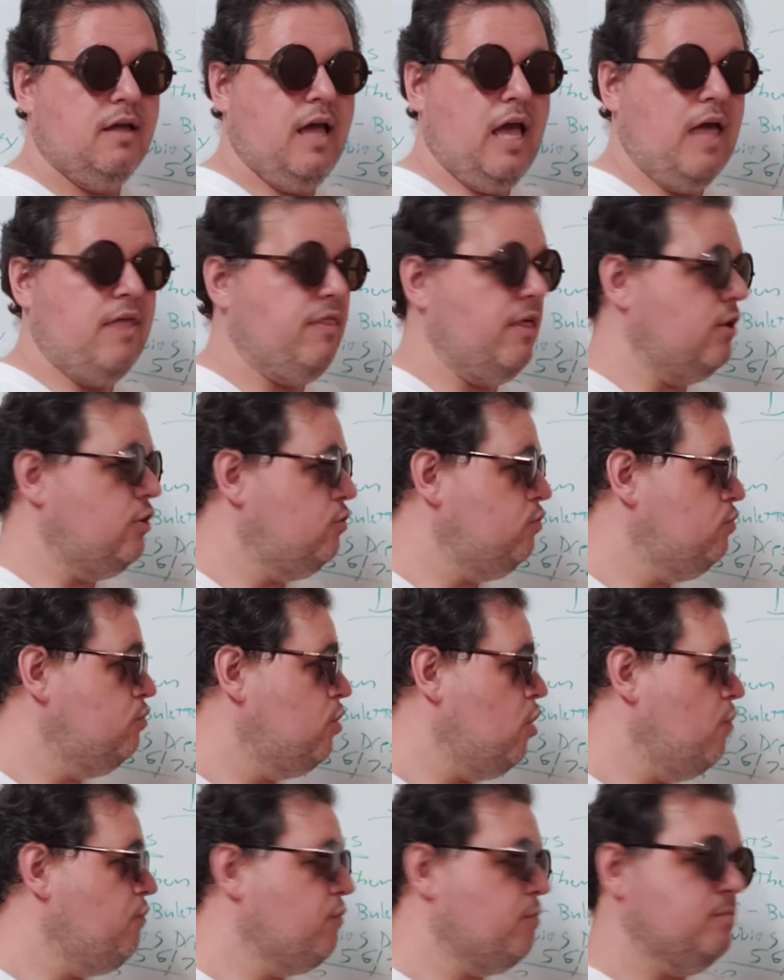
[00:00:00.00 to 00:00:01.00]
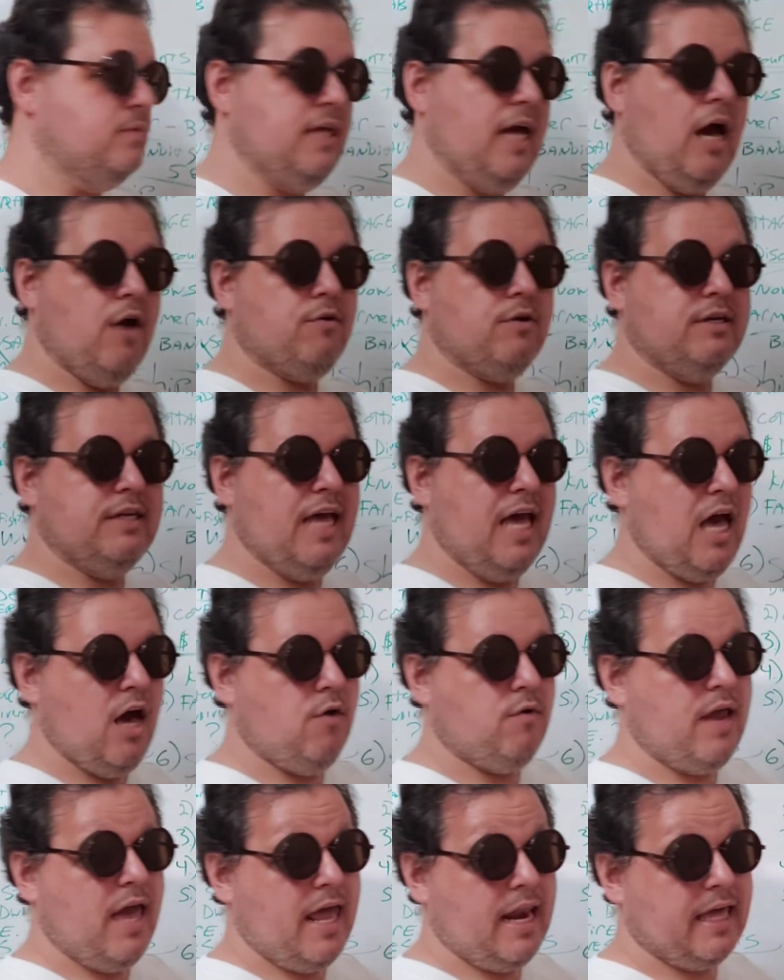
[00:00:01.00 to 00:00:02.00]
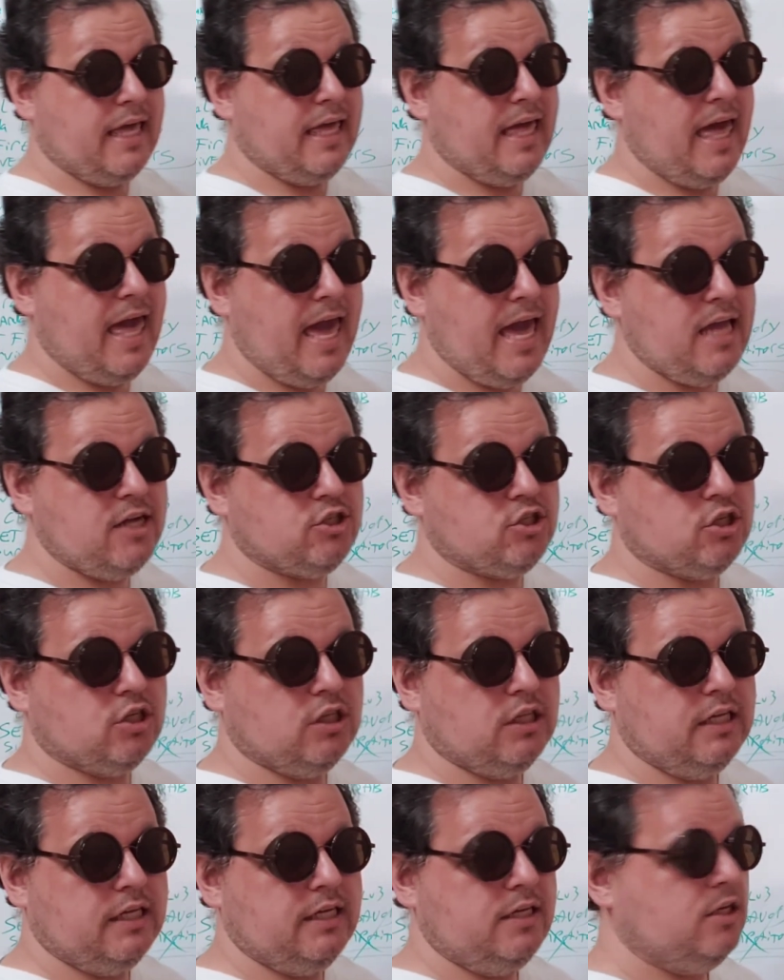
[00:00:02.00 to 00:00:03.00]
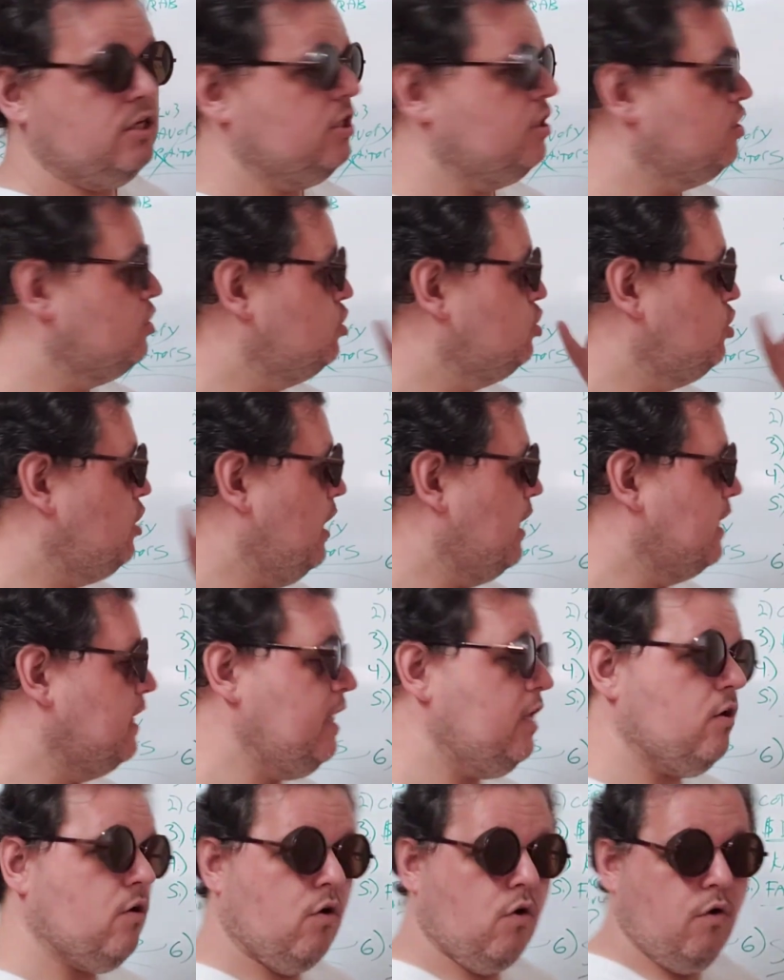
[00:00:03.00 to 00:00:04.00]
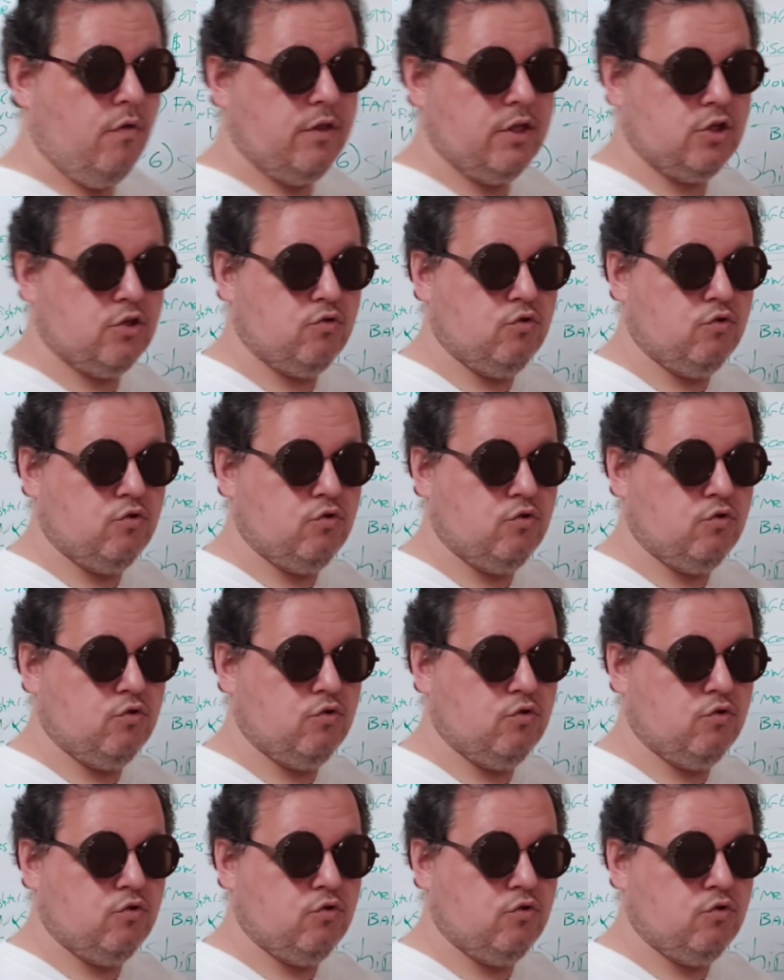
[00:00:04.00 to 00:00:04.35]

and they do go from town to town and occasionally check in on all these